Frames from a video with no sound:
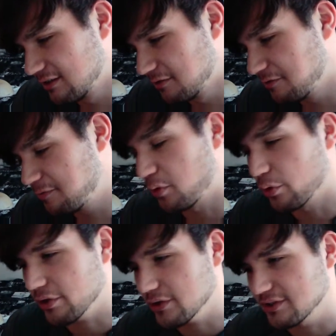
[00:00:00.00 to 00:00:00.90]

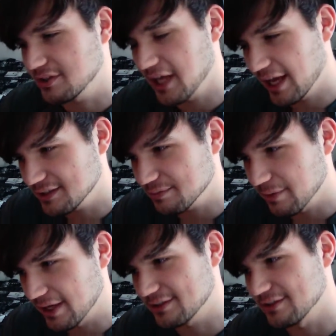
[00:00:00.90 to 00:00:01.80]
forced
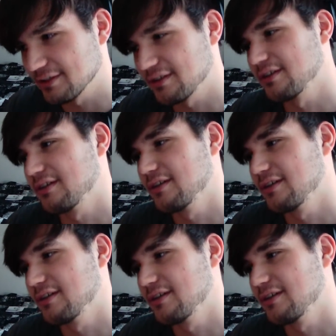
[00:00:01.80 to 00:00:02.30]
Taskmaster